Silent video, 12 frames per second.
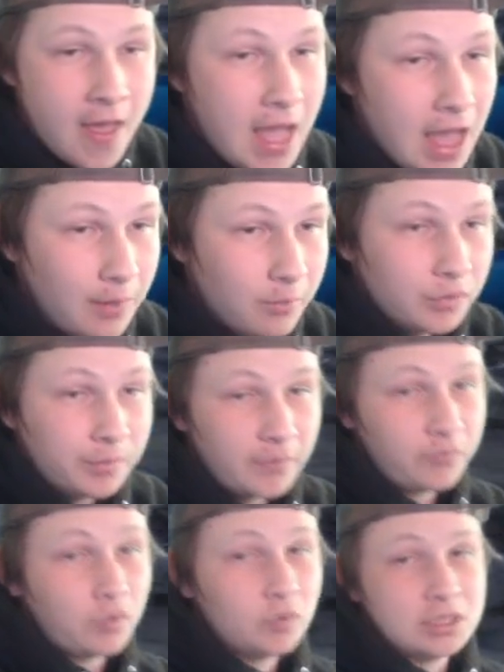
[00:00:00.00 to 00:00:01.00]
uh, with my
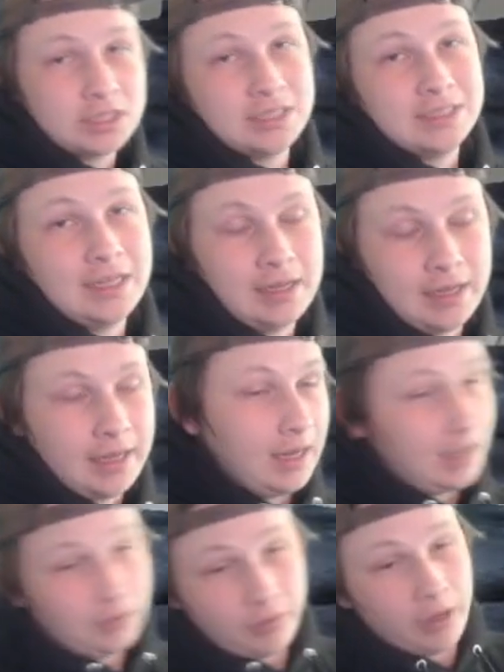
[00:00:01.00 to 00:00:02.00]
floor, just because I again
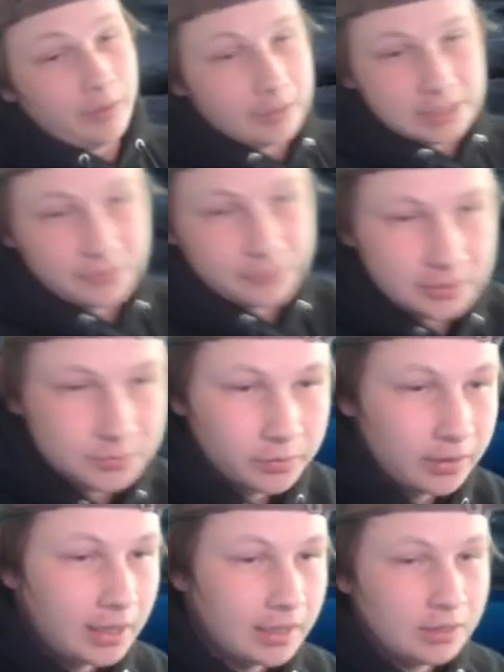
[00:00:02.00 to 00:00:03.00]
I don't care about diff at this
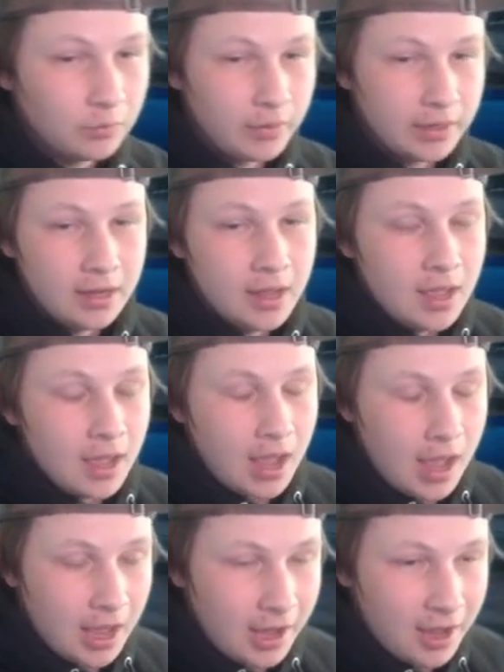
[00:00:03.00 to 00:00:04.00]
point. I need a win.
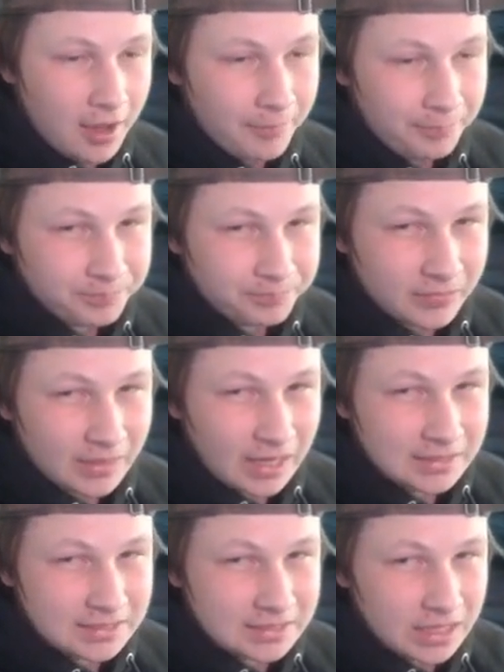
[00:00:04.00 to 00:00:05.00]
Um,
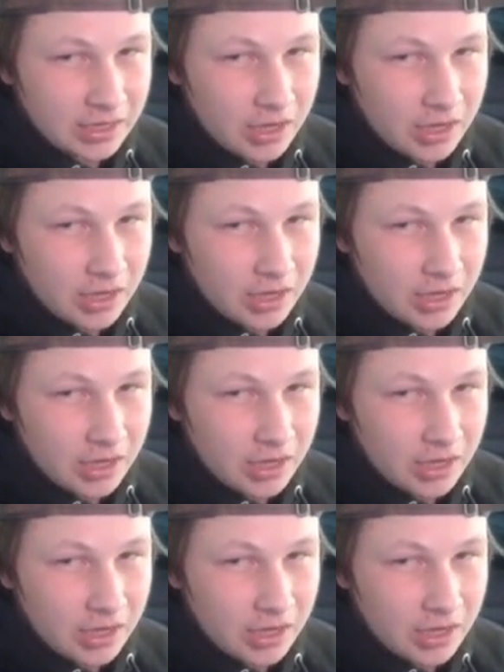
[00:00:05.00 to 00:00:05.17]
he's going to